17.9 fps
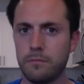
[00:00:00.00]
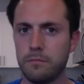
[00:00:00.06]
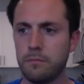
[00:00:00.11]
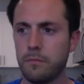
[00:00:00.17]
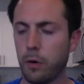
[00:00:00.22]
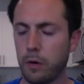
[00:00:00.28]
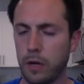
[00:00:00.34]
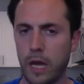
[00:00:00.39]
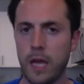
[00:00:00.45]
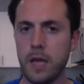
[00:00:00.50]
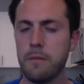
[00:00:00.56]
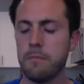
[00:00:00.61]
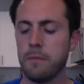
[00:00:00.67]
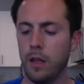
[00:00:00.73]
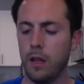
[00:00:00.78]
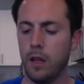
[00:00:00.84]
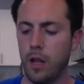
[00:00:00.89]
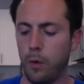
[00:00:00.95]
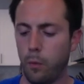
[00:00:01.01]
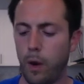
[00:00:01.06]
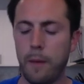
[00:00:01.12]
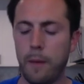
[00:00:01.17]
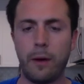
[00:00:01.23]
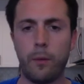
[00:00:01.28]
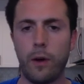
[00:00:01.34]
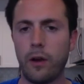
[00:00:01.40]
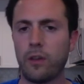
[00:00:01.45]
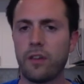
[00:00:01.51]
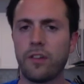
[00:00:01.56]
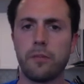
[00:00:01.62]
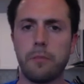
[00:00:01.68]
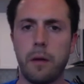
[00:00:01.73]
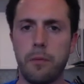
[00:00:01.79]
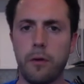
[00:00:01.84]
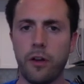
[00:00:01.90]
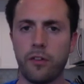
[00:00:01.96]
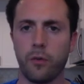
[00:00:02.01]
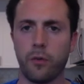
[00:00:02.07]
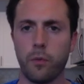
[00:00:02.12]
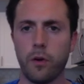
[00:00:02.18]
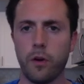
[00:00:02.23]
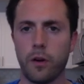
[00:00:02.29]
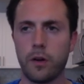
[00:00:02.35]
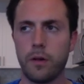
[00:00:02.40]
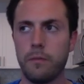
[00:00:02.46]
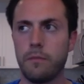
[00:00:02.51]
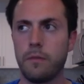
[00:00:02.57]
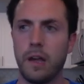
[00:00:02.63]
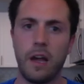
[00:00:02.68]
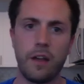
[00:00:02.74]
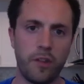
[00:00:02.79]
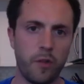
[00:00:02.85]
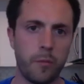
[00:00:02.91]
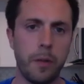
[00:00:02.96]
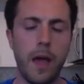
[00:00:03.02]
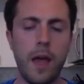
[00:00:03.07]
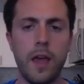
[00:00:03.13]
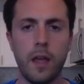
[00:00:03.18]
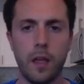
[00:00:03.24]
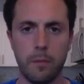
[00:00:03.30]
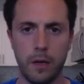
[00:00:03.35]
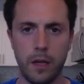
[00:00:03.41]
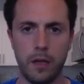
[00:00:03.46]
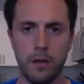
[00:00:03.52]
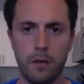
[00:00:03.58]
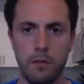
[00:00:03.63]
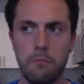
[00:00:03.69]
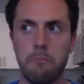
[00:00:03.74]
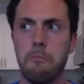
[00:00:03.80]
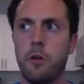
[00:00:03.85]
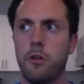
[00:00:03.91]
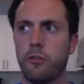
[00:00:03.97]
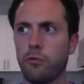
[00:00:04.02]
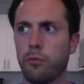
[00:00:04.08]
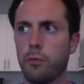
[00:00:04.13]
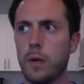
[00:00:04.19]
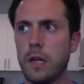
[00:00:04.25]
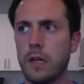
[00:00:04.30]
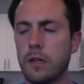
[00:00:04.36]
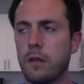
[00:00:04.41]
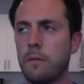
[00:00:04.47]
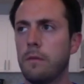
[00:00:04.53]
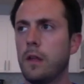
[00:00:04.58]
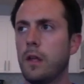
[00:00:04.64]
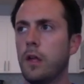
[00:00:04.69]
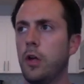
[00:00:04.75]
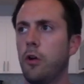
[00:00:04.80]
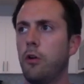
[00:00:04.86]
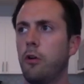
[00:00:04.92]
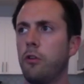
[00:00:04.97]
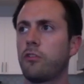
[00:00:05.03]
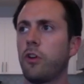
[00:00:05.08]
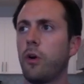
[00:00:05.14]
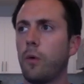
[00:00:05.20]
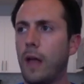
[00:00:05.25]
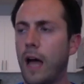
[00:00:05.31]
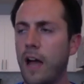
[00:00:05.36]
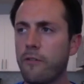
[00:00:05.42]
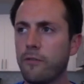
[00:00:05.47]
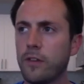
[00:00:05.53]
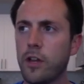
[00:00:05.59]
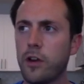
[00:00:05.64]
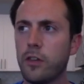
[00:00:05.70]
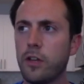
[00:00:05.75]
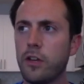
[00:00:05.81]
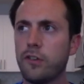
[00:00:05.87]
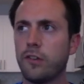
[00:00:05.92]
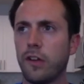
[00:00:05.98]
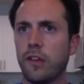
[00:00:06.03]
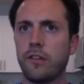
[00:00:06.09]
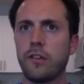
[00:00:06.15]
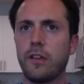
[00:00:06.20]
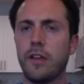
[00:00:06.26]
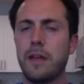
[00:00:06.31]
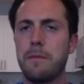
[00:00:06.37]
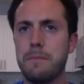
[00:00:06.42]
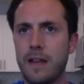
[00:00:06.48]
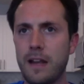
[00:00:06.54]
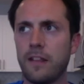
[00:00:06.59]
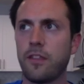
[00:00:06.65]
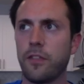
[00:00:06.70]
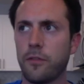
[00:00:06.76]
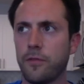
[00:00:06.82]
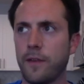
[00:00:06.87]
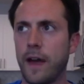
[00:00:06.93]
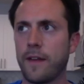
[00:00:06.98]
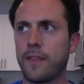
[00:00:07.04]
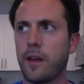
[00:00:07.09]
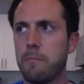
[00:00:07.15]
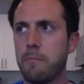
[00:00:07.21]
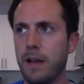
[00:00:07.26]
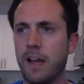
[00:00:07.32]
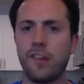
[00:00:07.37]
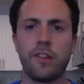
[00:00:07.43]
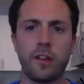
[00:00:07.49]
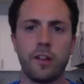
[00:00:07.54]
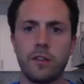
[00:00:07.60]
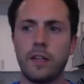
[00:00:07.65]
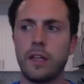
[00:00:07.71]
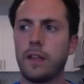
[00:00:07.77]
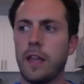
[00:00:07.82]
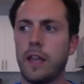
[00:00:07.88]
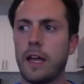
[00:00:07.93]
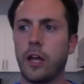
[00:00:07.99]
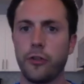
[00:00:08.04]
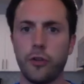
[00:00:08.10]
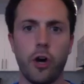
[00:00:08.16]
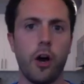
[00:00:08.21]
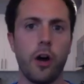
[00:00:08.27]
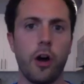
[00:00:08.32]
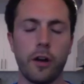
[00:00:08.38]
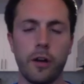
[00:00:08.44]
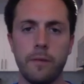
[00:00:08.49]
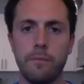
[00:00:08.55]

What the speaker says: Okay? Why do I listen to my boss at work? Because he's paying me. Sweet. So I've literally just admitted to the fact that I'm basically like a dog,